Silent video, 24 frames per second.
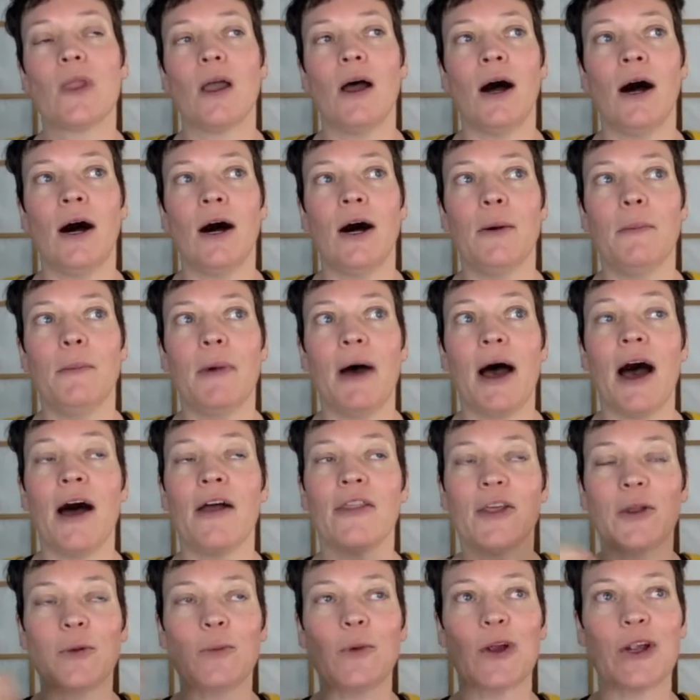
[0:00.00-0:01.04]
um,
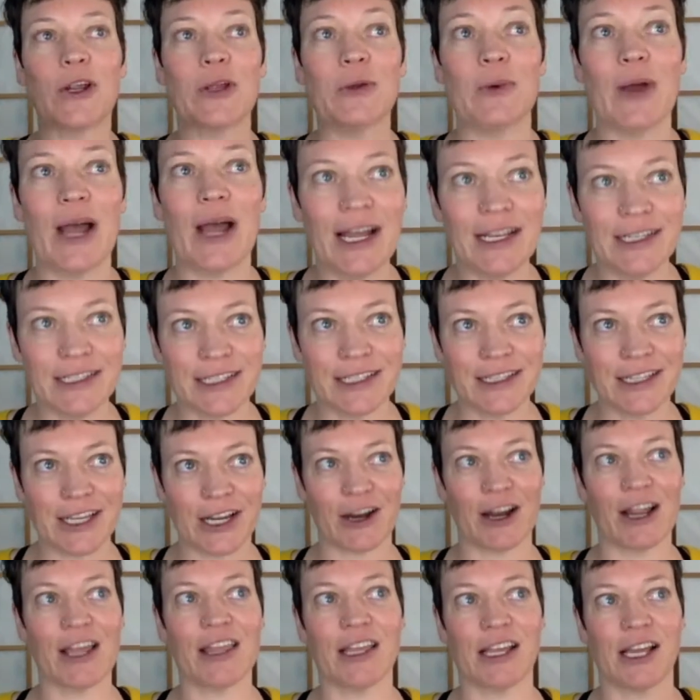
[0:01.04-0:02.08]
and then where you ended
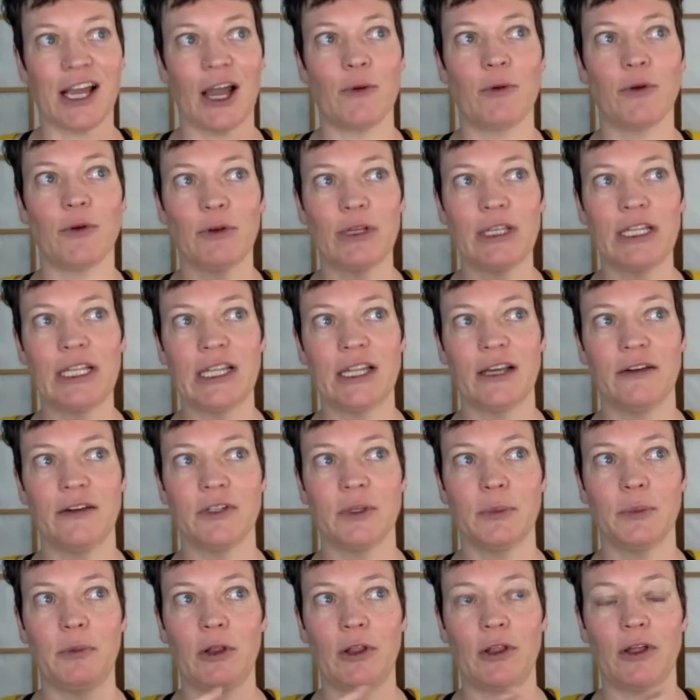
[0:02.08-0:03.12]
there, I think I would really love
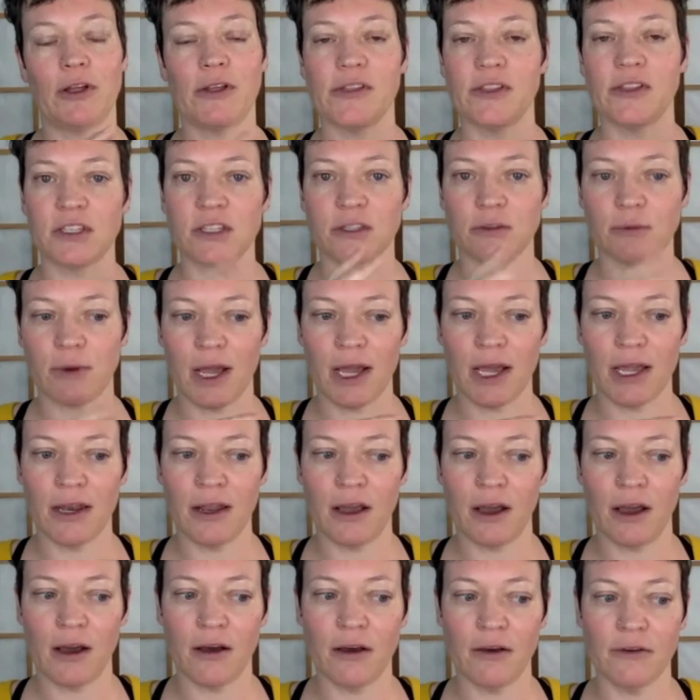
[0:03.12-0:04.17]
to pull on this
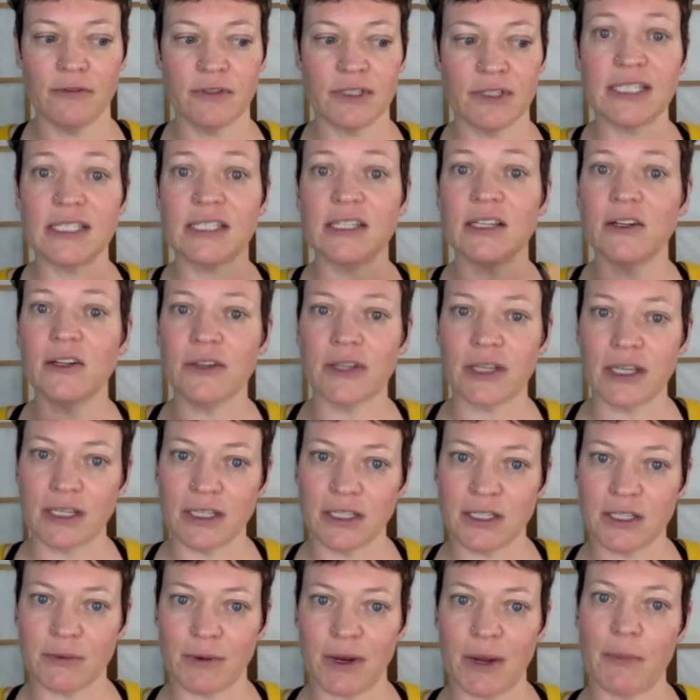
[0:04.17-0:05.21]
thread of
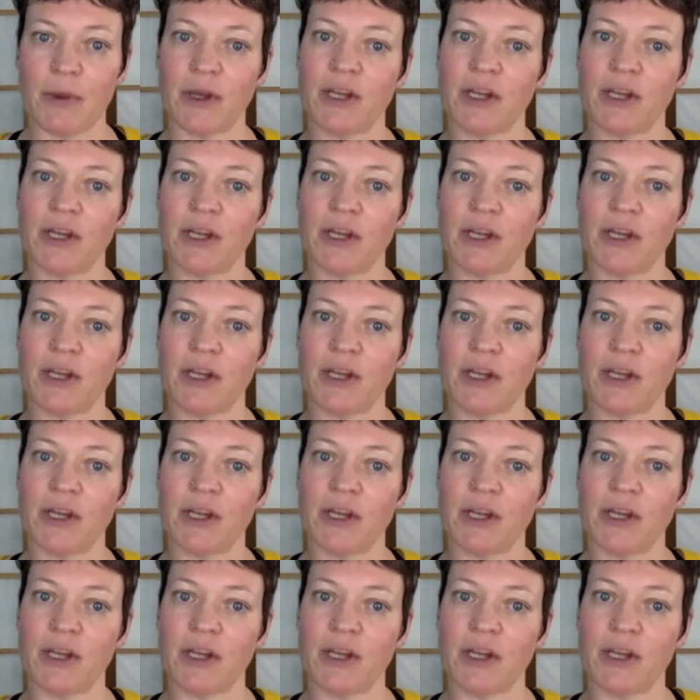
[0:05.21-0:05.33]
stillness, right?